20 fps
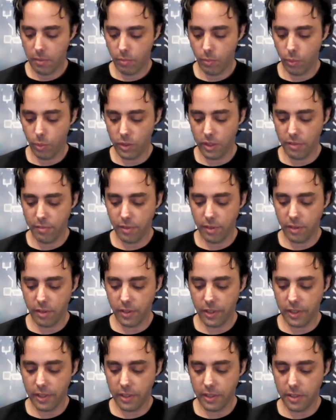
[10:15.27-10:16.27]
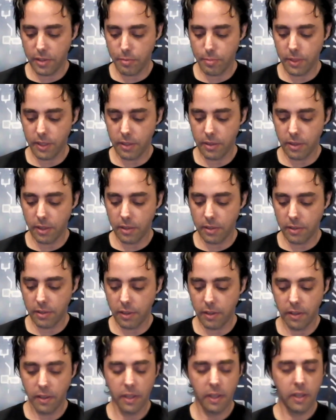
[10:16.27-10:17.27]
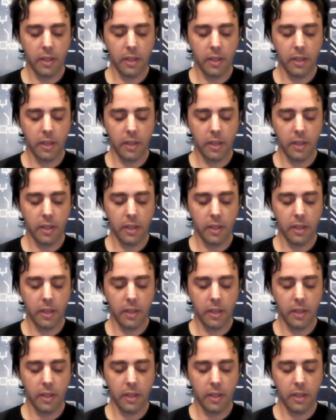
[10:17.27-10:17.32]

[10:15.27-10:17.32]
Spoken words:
whatever is being done there.